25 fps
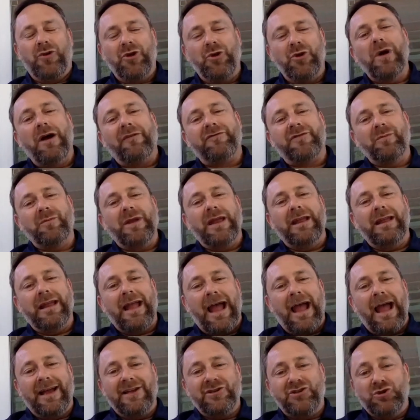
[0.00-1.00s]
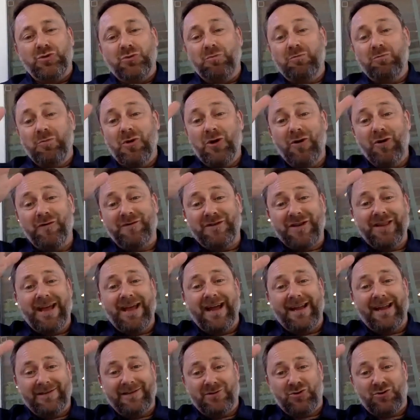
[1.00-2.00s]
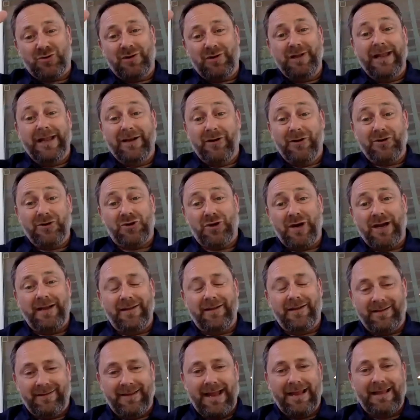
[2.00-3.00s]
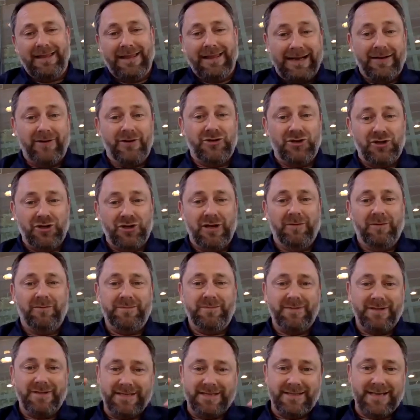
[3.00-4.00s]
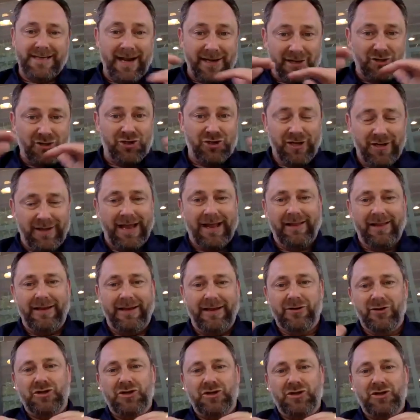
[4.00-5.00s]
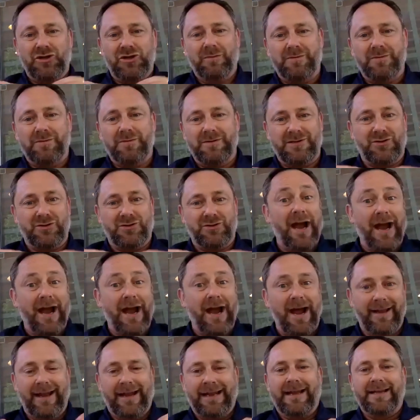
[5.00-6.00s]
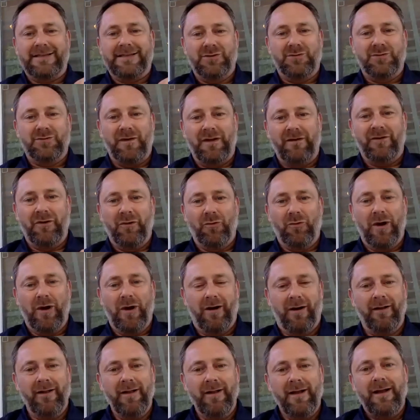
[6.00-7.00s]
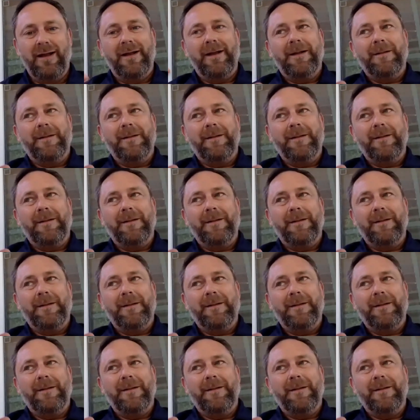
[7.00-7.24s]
you have to be as you move to that leader tra- that leadership section that leadership strata i guess you, if you will